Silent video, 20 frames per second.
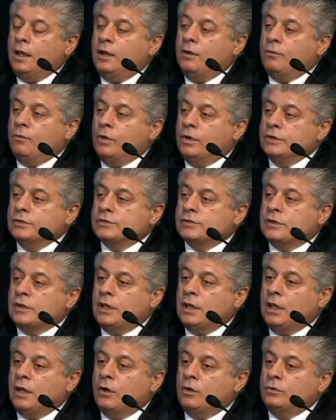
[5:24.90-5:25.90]
It was
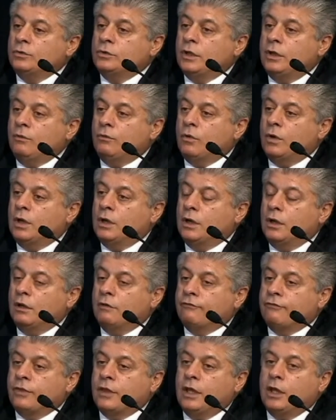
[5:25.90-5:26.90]
the only one
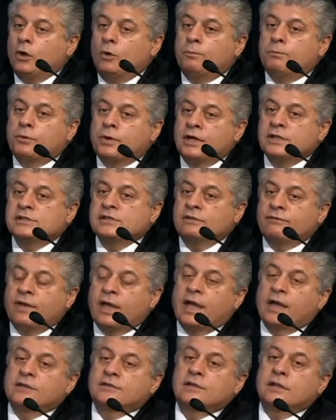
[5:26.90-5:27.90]
of the oppressive
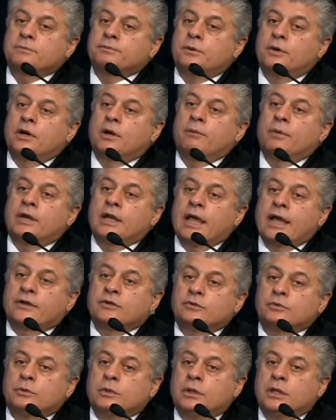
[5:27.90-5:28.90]
acts that Parliament
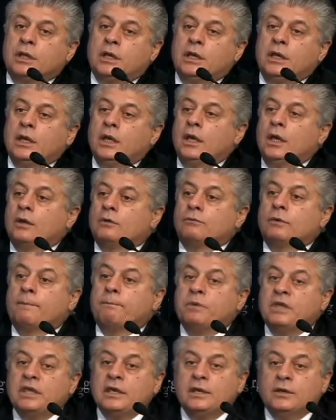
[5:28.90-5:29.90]
actually
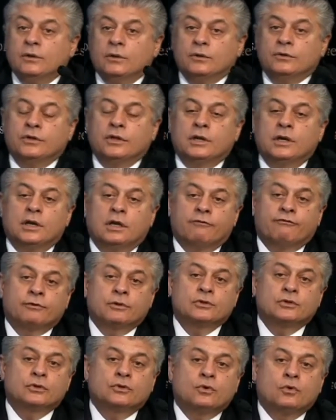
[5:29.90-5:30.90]
repealed in an
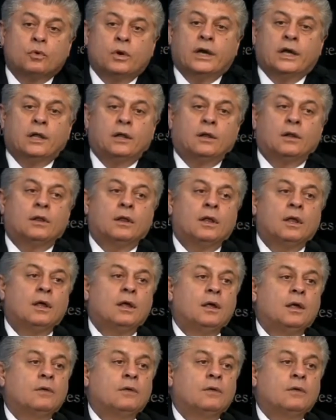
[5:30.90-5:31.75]
effort to quell